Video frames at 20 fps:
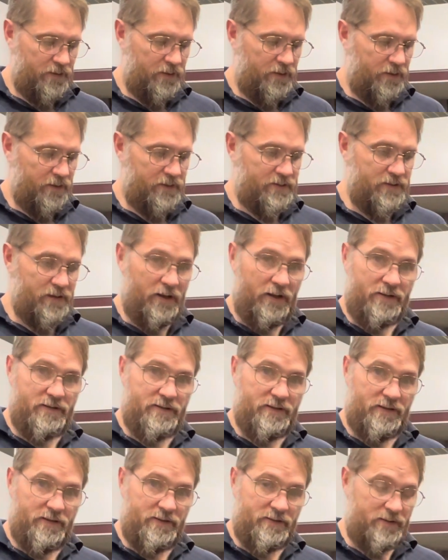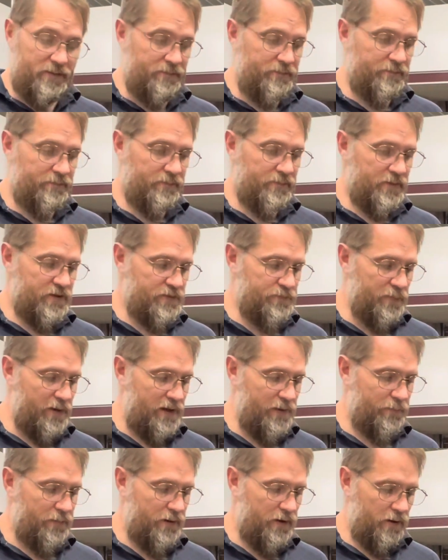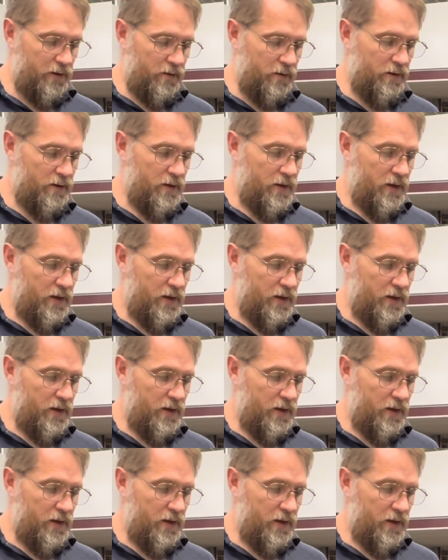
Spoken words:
exhaust system, this pipe here,